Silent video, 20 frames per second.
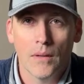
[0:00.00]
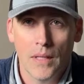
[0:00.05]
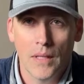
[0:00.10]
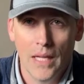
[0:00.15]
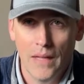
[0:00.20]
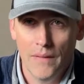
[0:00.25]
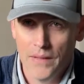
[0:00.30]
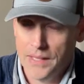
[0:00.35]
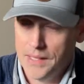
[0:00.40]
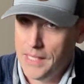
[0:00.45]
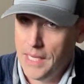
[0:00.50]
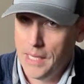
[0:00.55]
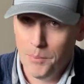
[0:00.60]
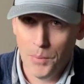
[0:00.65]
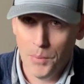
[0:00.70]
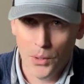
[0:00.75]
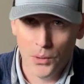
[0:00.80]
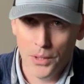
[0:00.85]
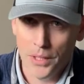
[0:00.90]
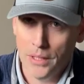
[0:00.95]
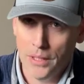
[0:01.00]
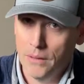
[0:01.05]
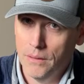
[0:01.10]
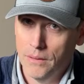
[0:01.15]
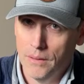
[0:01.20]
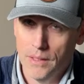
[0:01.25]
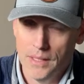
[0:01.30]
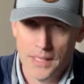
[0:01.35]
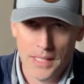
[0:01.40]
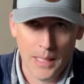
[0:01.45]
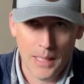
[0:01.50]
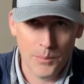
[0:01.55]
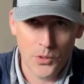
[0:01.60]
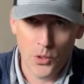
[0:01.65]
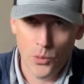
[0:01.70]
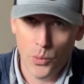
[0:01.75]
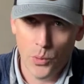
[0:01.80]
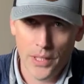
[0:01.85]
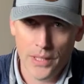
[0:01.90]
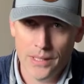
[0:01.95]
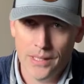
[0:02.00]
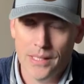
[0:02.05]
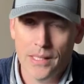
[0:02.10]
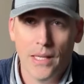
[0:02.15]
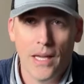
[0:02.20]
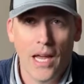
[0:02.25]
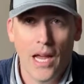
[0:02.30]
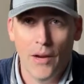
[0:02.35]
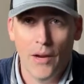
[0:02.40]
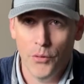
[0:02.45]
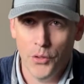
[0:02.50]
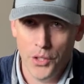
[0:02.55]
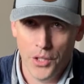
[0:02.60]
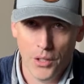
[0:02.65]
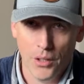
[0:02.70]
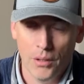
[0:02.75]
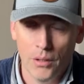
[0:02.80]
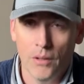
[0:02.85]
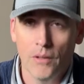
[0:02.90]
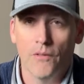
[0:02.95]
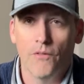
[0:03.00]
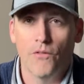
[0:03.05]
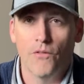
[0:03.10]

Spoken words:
in the same building, the same 2 weeks every year